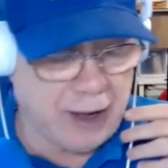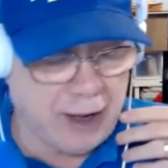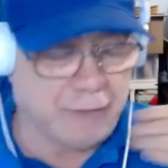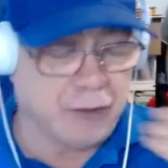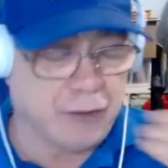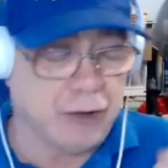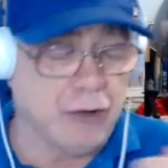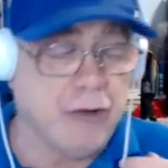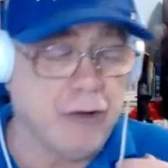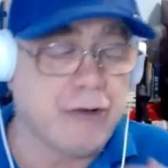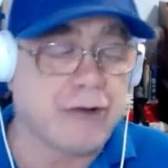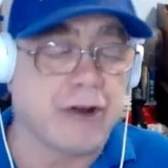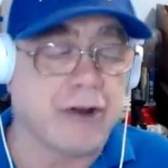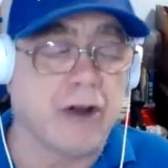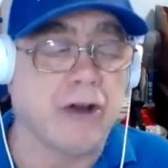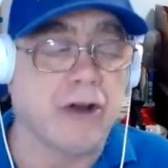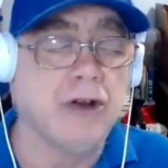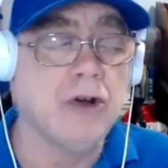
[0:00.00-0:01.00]

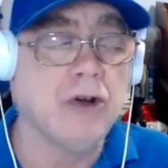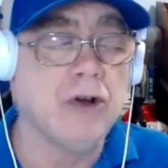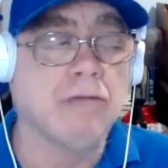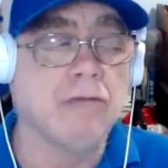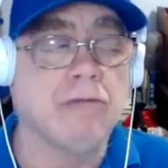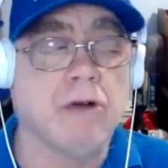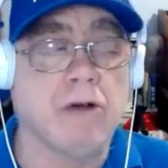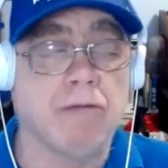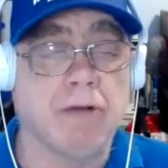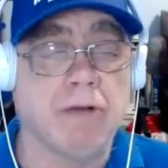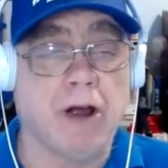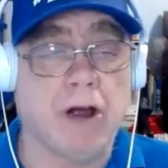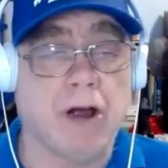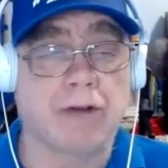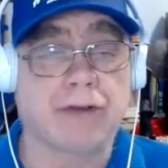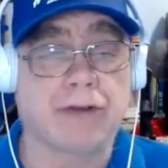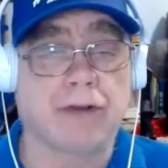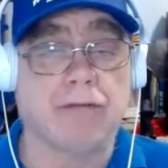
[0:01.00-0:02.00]
evolution where we
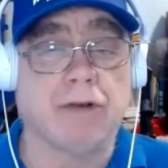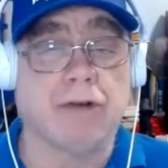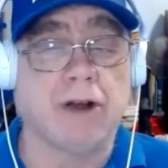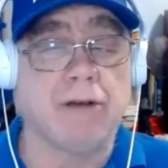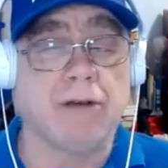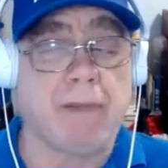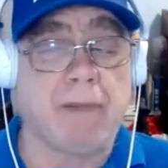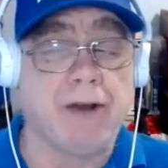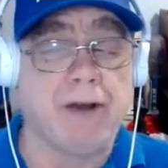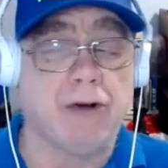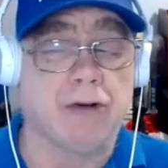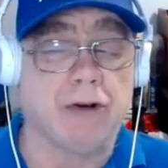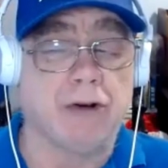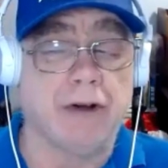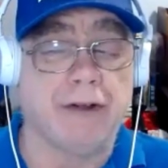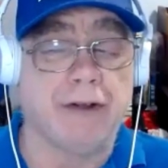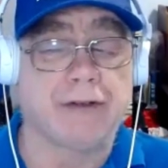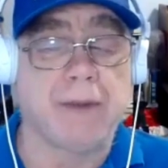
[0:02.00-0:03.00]
also want
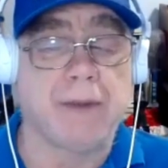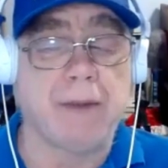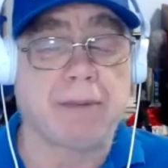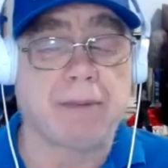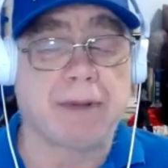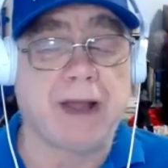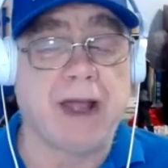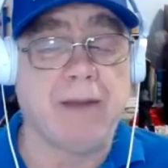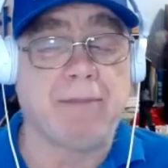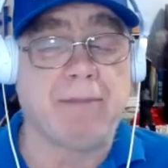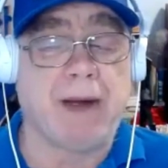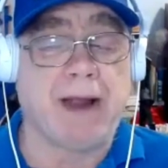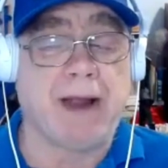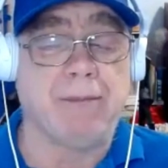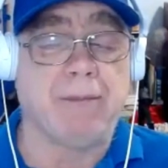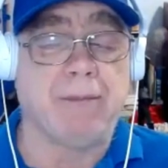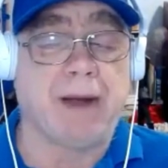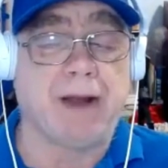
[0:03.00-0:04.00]
minorities to be played by
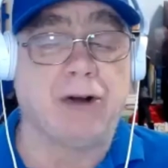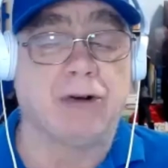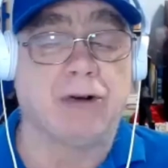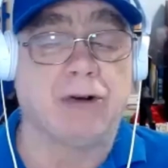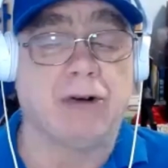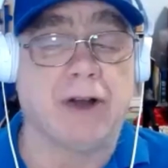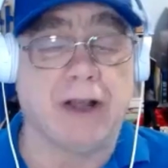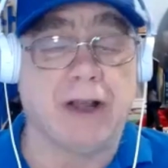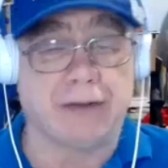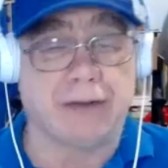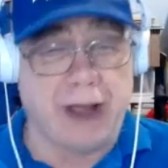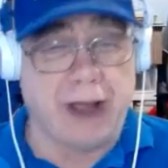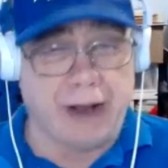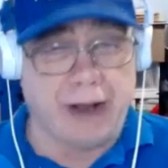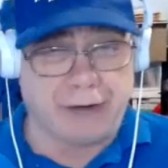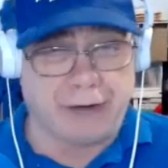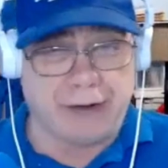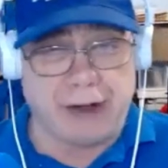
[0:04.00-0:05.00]
minorities,
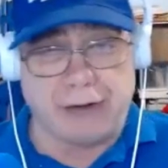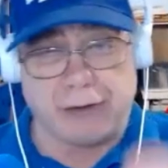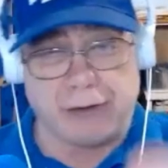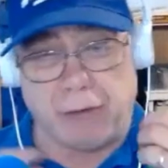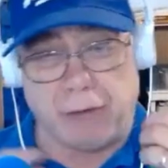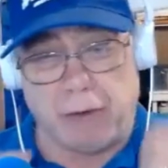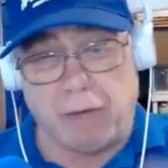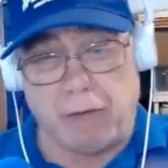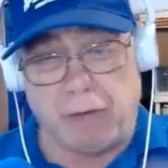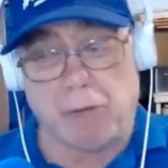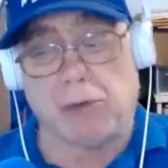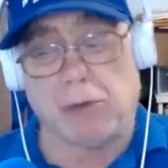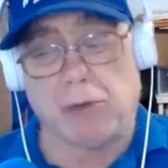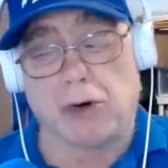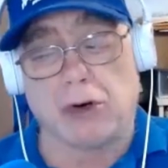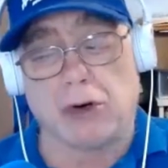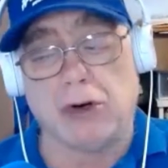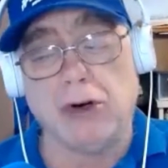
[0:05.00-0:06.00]
etc. We want
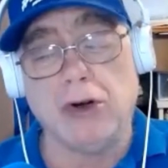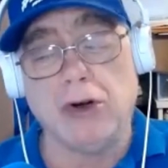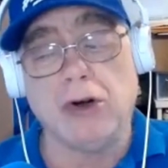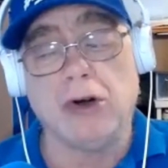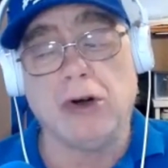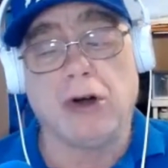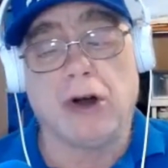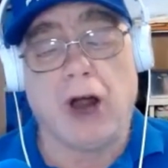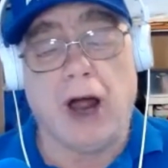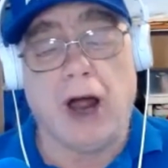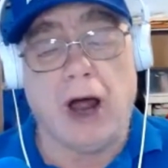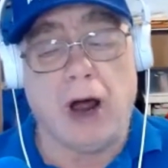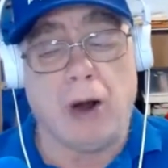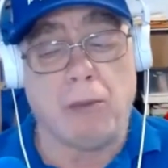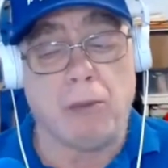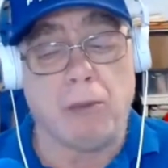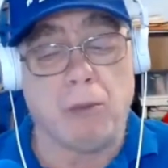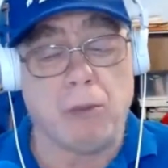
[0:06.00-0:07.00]
more,
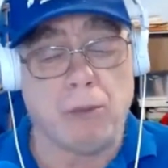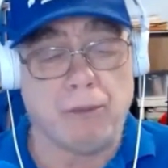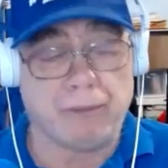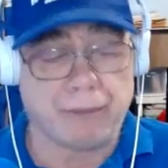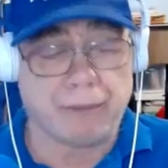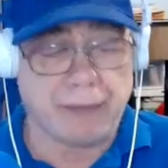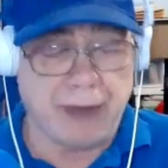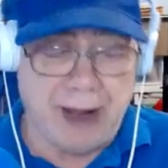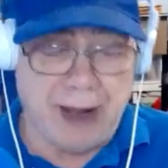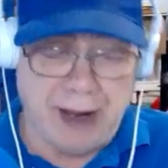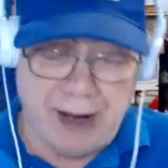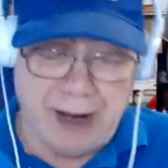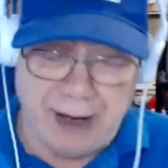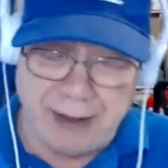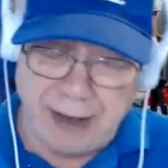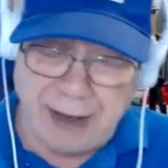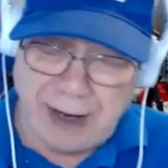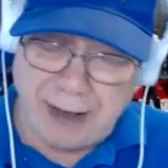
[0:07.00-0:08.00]
um,
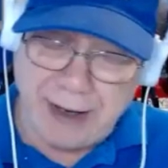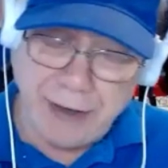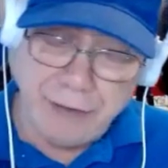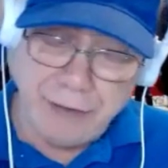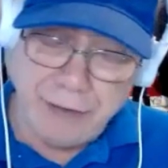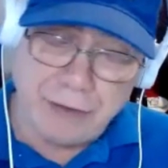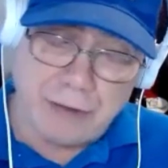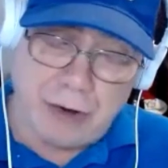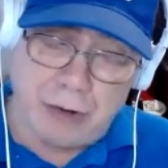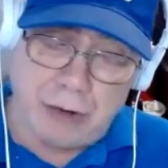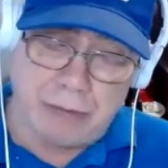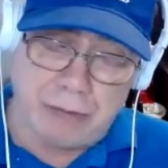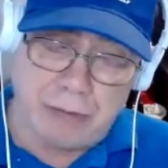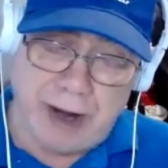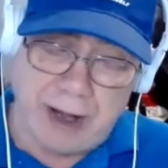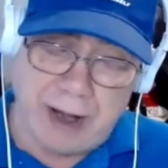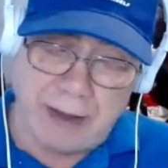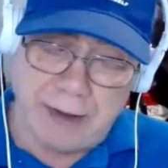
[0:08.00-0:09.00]
I guess it's called
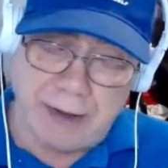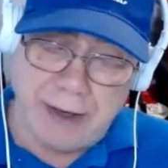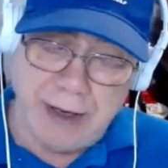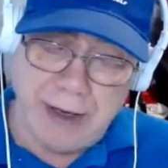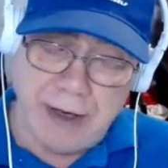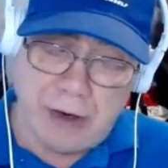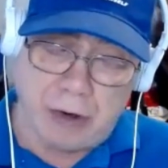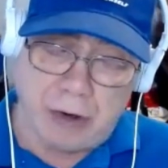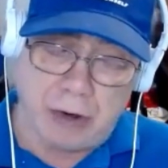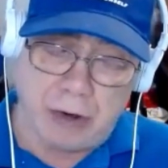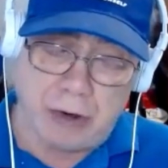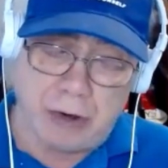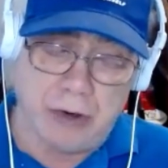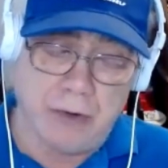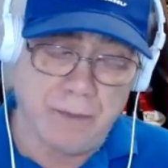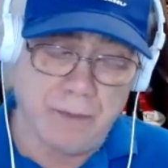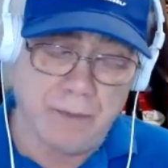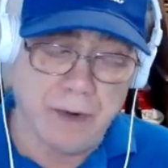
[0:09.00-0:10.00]
reality,
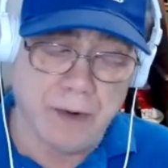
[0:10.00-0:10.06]
or